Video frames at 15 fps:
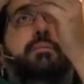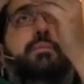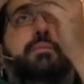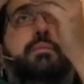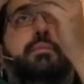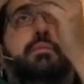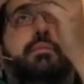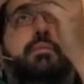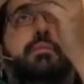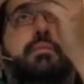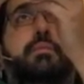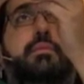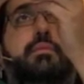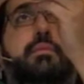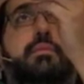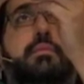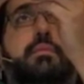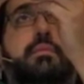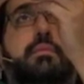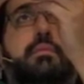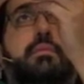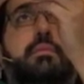
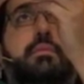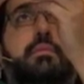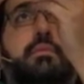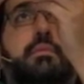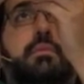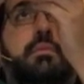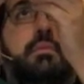Nothing is said.